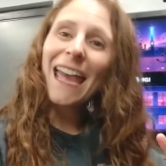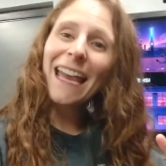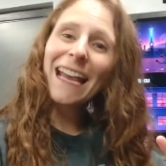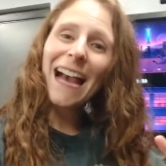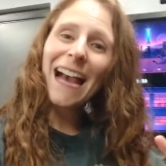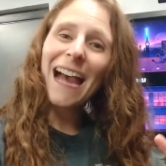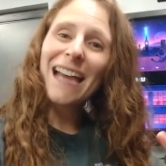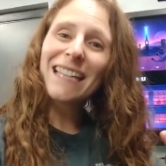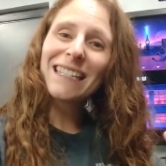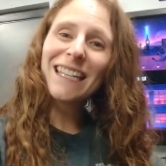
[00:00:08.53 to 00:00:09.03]
Hey
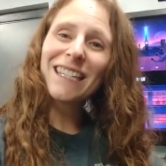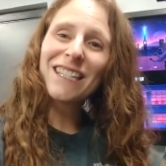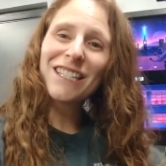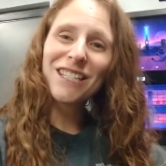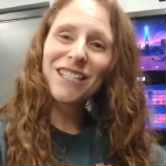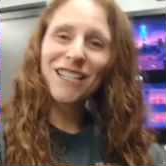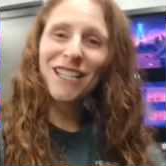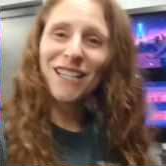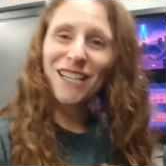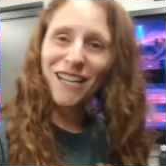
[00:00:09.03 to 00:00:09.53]
guys, it's
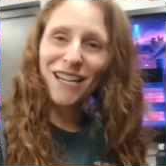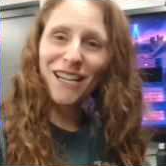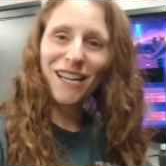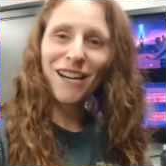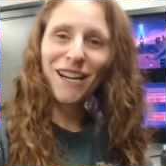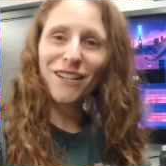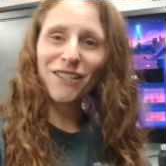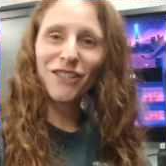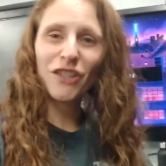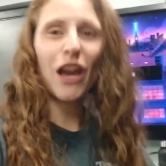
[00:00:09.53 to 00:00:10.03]
Sheena
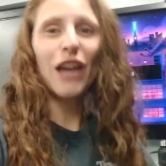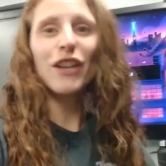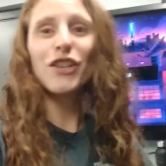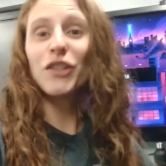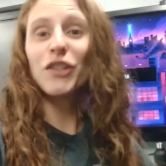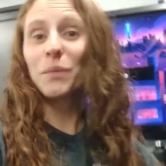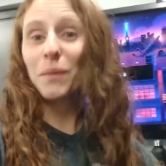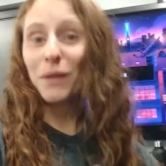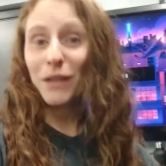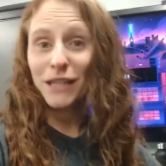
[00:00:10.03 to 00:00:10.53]
here. So I
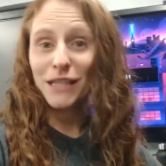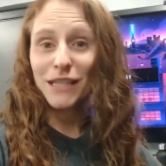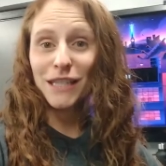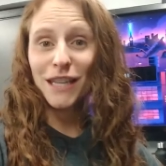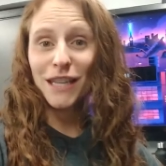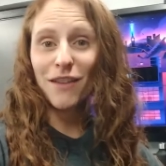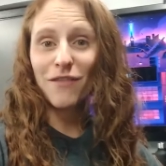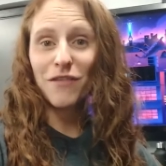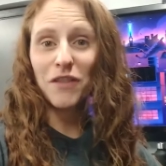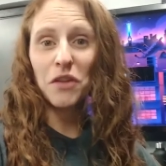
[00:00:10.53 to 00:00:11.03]
just wanted to
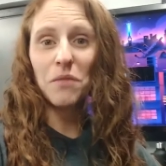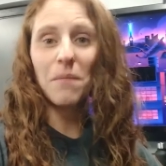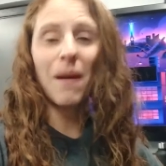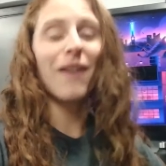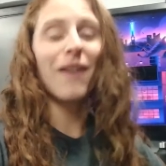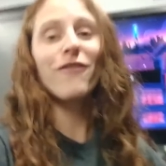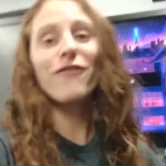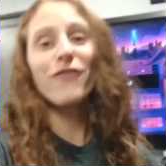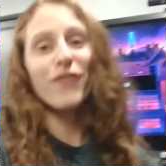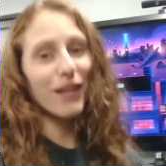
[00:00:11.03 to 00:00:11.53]
give you
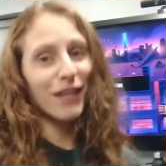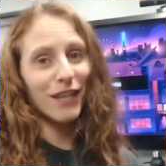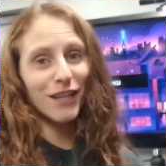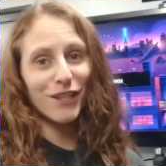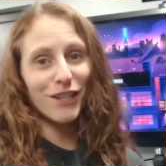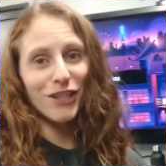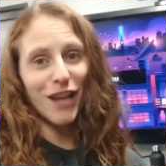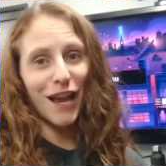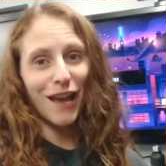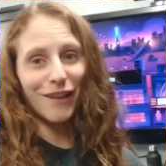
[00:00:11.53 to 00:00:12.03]
my
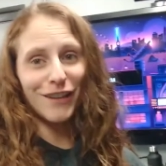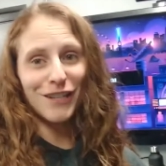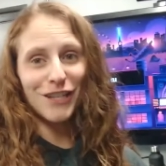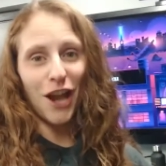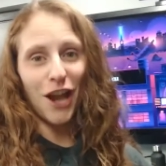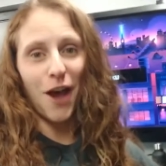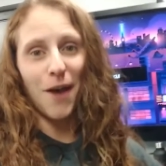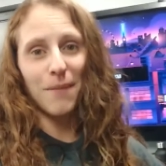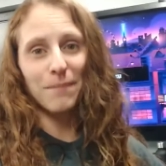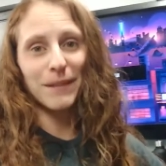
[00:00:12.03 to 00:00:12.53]
fitness challenge
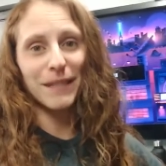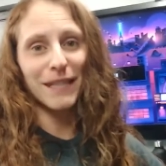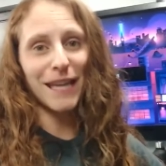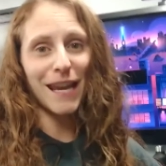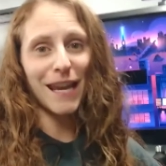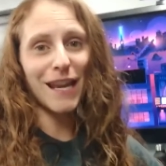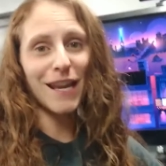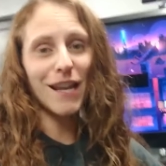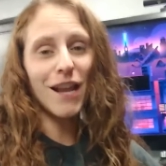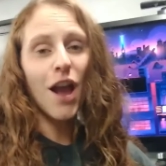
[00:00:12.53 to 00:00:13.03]

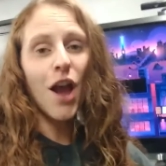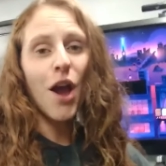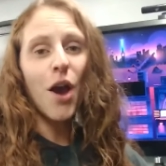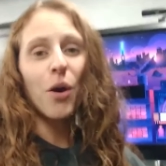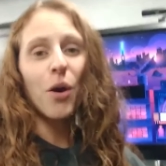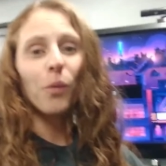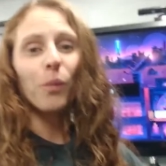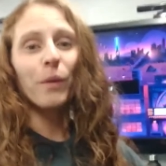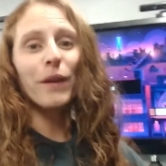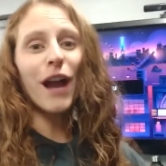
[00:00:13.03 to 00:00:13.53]
update.
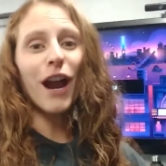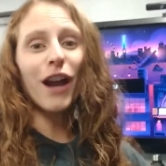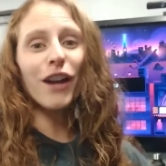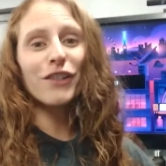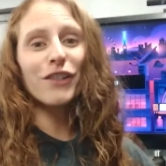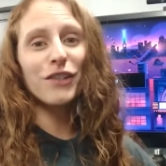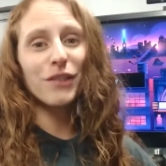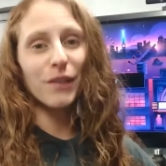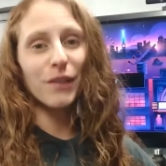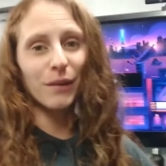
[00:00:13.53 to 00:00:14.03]
We
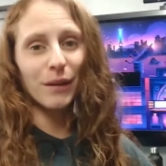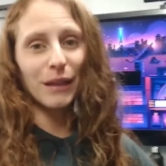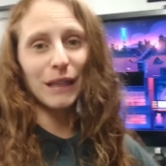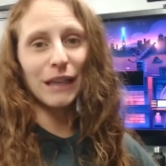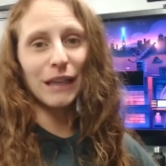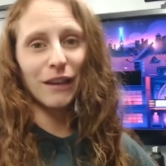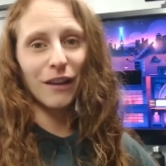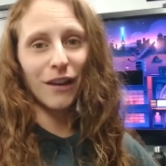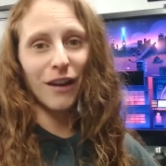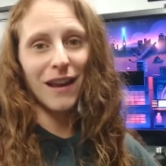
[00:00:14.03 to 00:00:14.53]
are
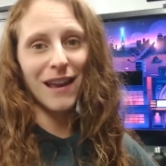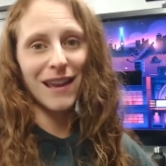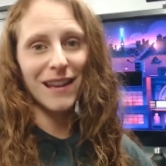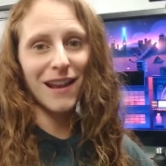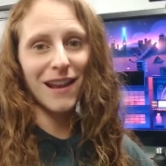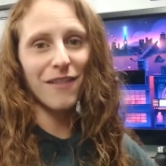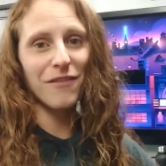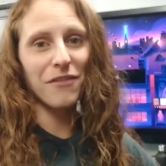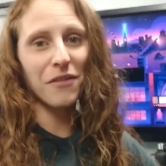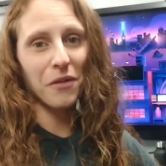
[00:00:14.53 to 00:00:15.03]
doing good,
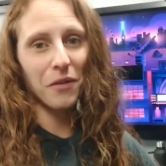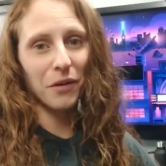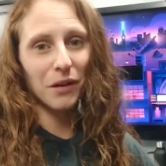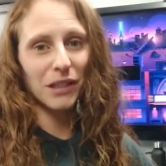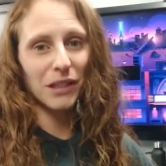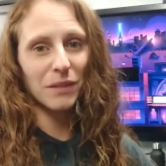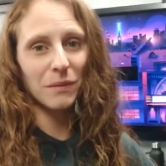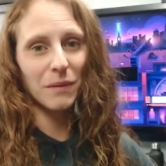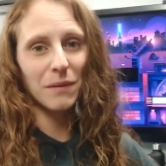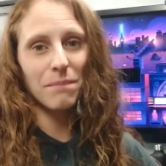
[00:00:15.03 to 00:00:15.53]
of
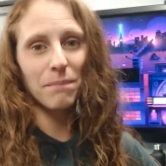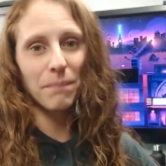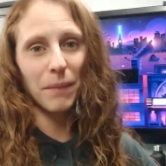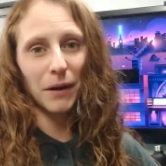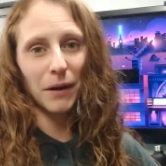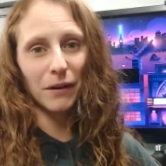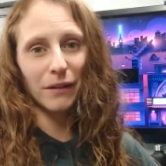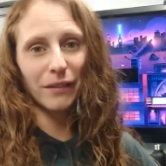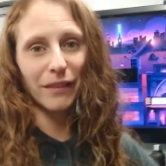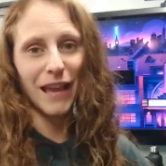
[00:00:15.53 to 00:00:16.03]
course, with
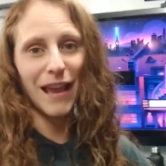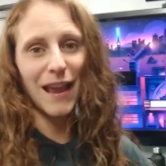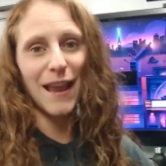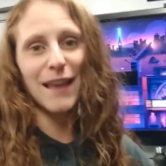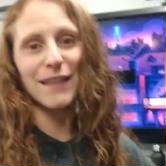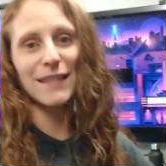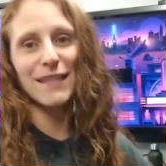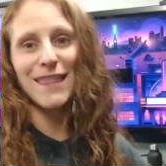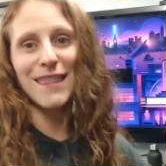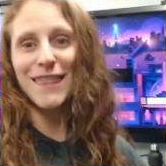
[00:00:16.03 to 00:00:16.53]

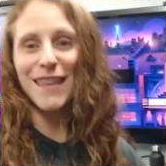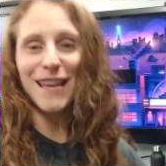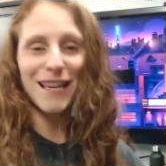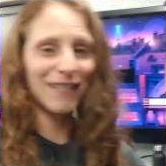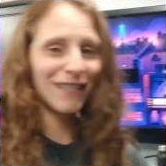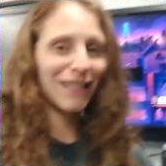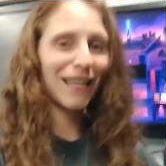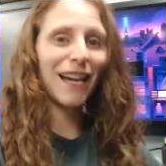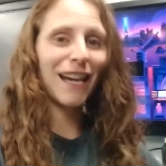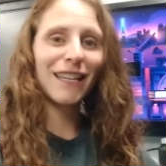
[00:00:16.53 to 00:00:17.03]
birthdays and
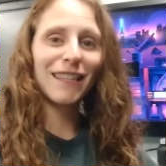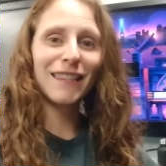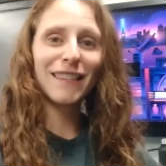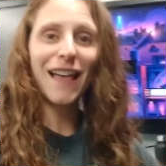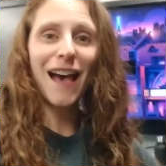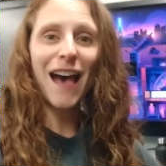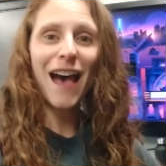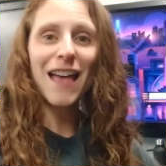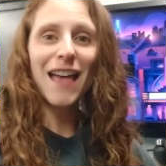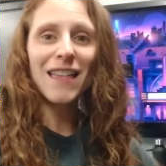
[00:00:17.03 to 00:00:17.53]
things like
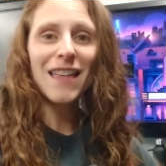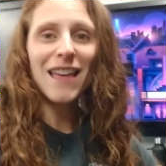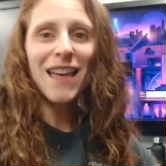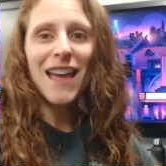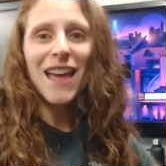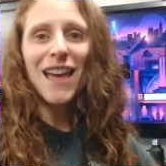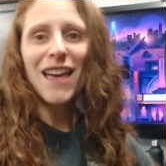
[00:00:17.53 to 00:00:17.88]
that.